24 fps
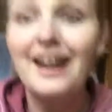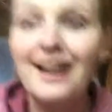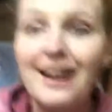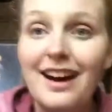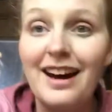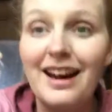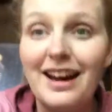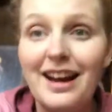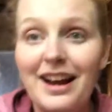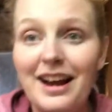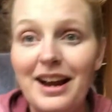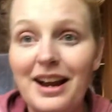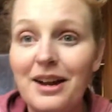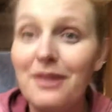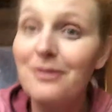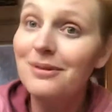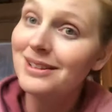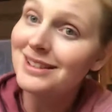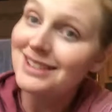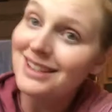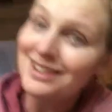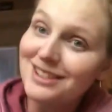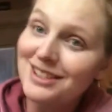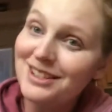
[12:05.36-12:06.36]
I
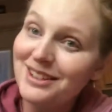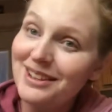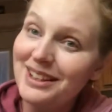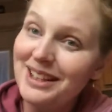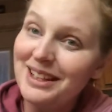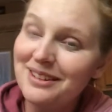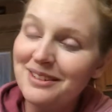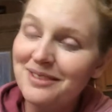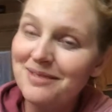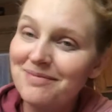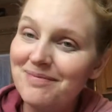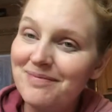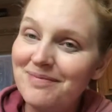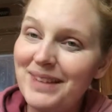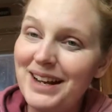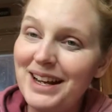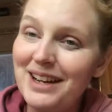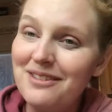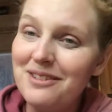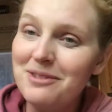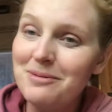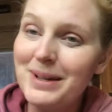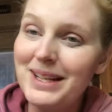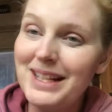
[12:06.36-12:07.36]
will talk to you later. Bye
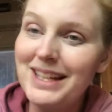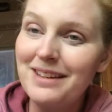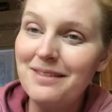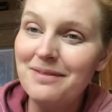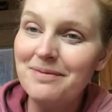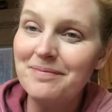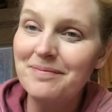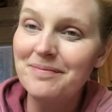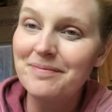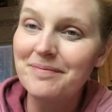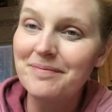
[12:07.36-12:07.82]
everybody.